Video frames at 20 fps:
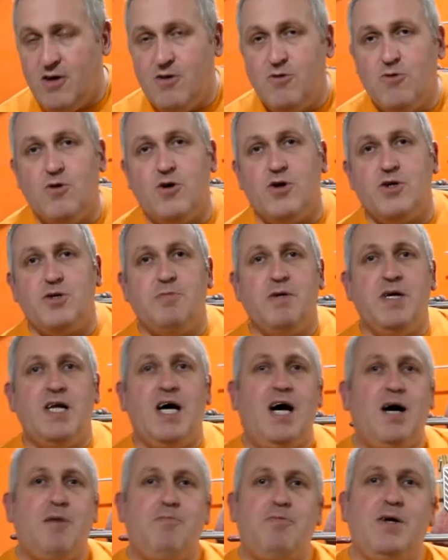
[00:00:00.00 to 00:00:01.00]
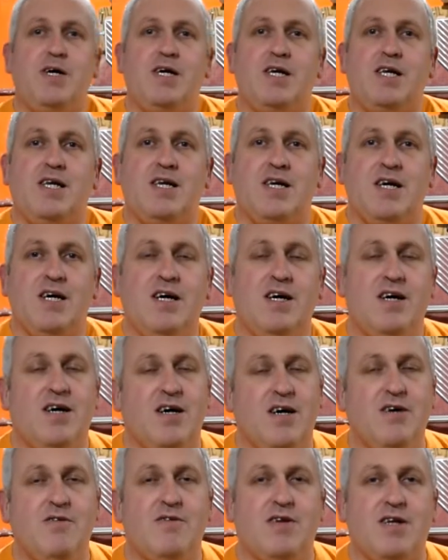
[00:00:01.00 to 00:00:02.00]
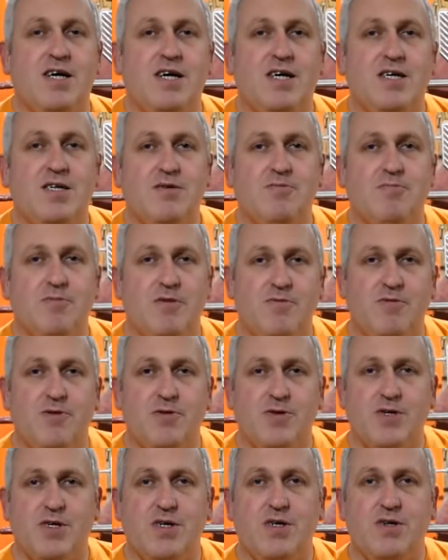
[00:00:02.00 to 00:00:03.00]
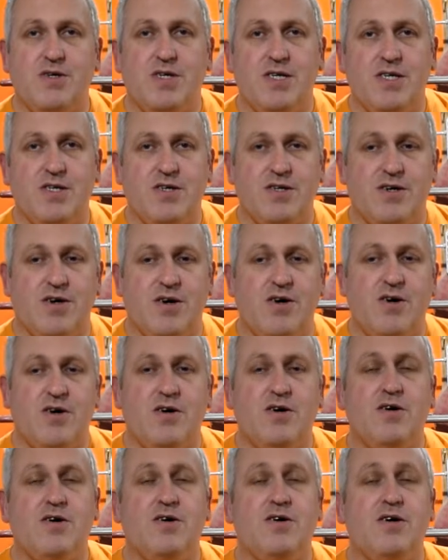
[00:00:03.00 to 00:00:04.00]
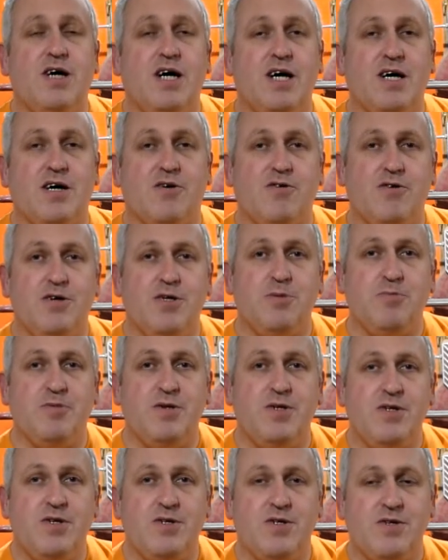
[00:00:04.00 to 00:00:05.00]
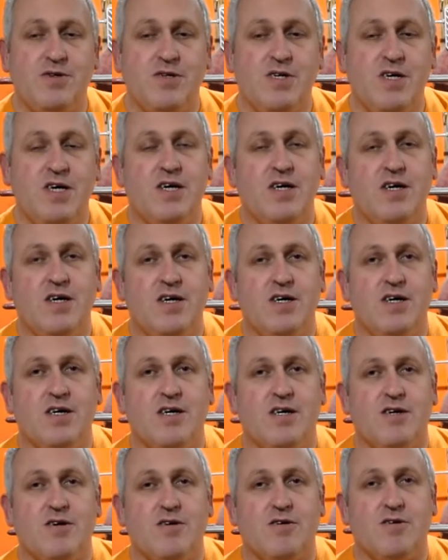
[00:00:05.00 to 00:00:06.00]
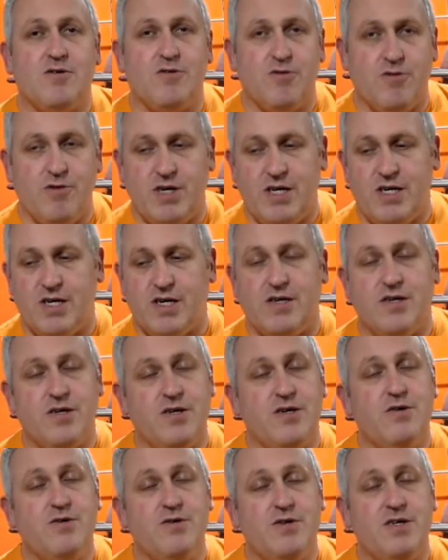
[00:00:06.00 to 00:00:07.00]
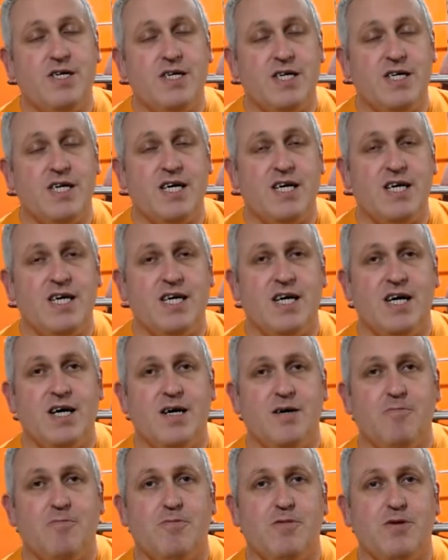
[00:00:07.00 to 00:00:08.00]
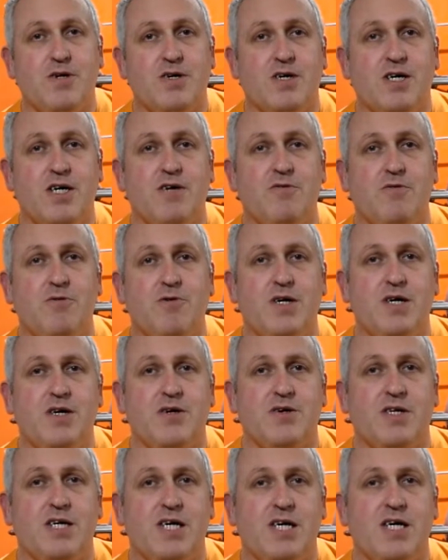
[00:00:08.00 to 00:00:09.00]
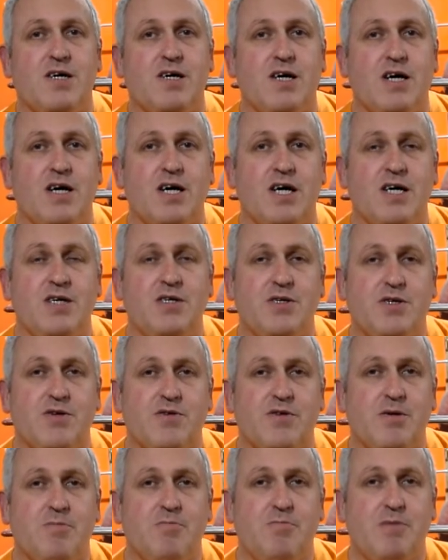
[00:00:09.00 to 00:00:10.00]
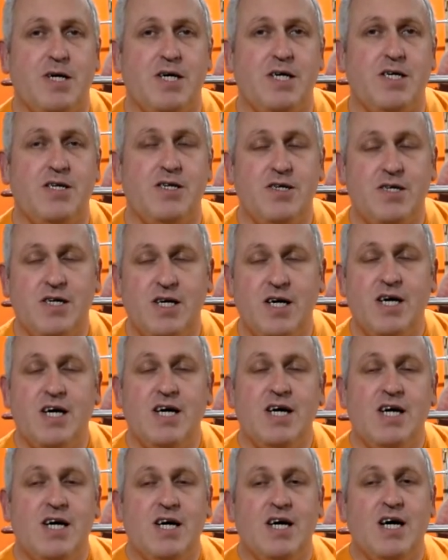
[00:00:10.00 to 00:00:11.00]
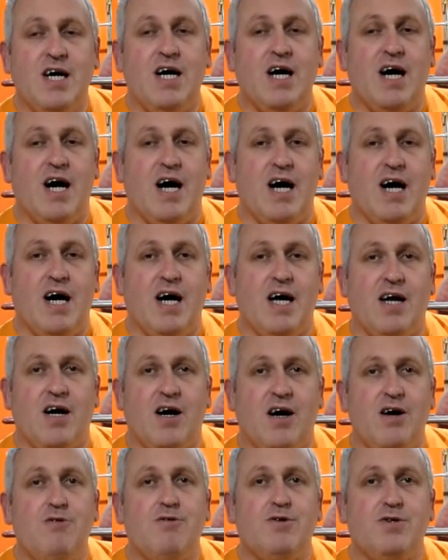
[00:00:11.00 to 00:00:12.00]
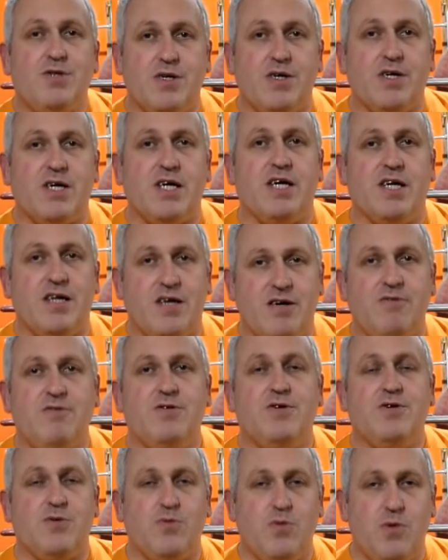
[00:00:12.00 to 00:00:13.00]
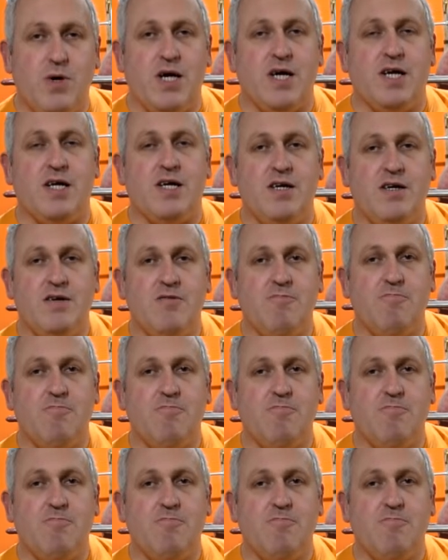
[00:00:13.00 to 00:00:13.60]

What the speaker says: what's been happening over the last month or so is at Christmas, Gorilla Glue did a giveaway on their Instagram page, and I was lucky enough to win